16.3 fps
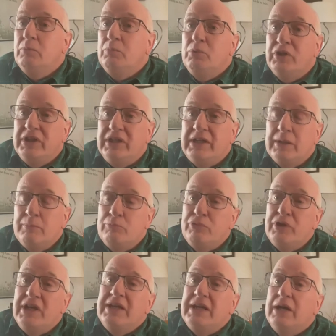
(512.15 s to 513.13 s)
But you can
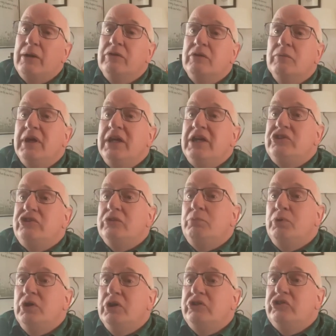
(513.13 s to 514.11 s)
bring out the major
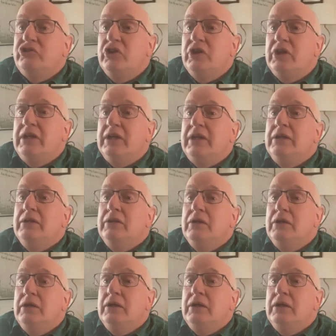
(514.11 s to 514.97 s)
points, certainly,